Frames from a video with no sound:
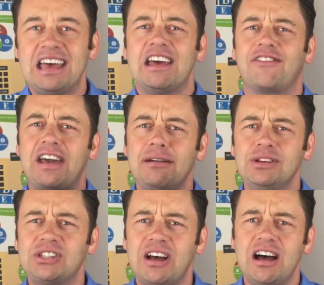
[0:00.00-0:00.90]
If
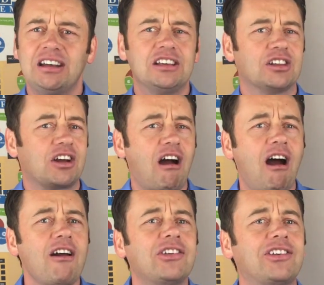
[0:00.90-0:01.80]
Amazon and the
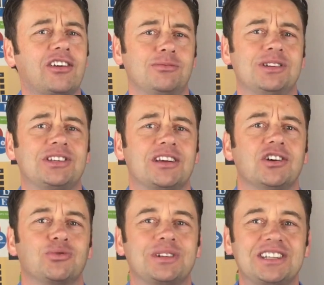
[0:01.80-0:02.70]
car salesman's
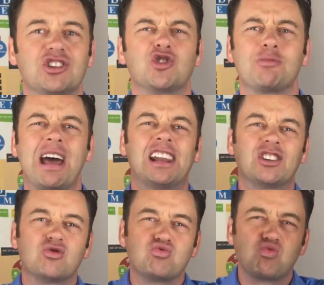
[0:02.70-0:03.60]
sales would see a dramatic
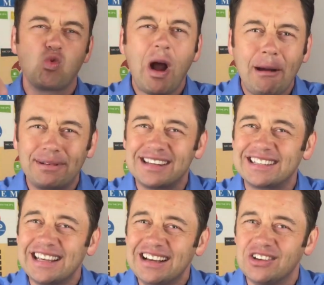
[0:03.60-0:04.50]
drop in
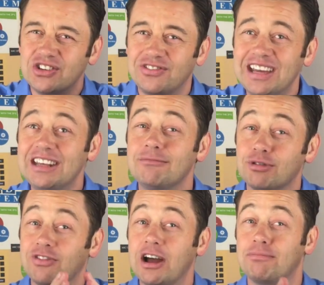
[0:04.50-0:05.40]
sales if they didn't
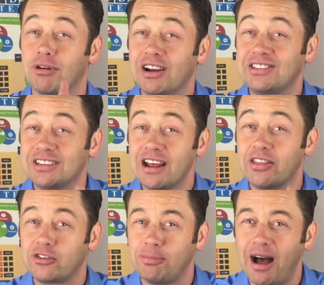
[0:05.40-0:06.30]
provide pricing on
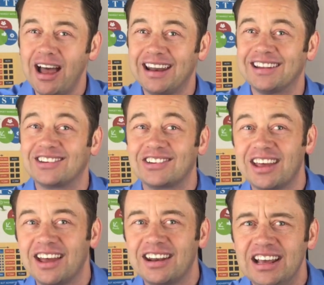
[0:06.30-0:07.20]
the spot and
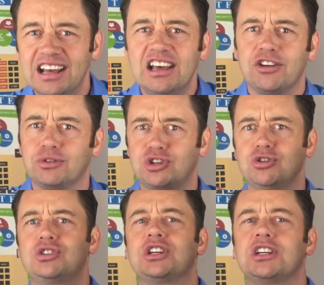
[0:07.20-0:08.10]
instead they would
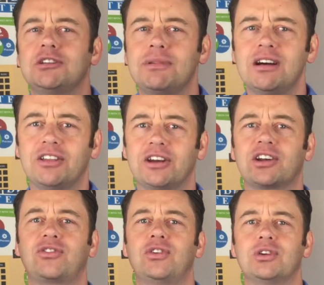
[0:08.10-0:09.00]
shoot you an email in the
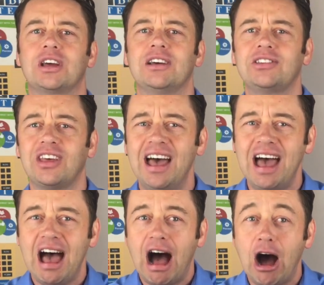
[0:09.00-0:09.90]
next few days,
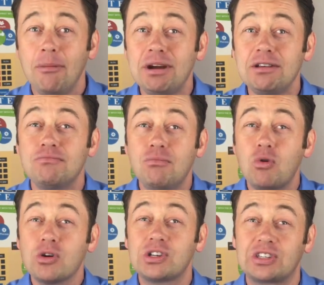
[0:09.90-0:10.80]
how many
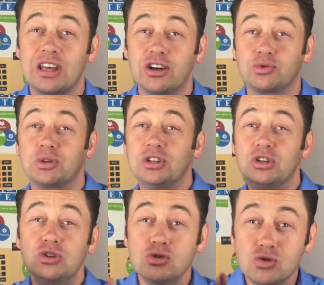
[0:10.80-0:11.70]
more sales would
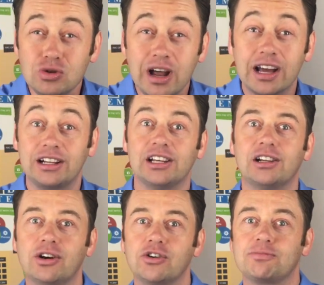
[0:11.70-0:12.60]
you likely
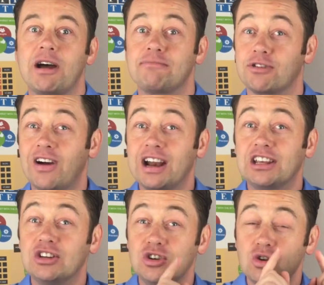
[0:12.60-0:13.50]
close by
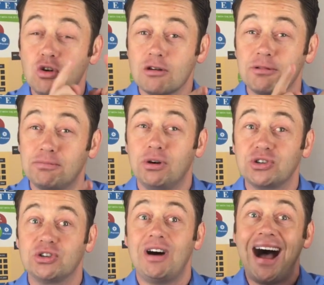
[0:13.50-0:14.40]
providing your
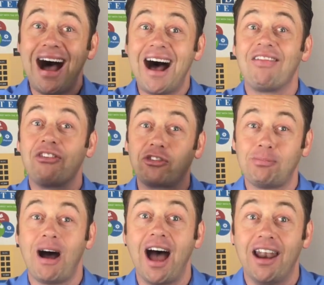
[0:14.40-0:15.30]
proposal on the
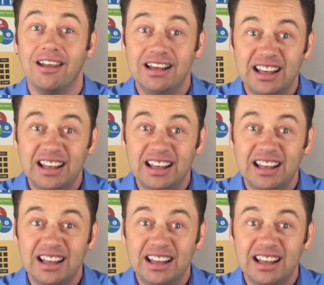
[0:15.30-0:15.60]
spot?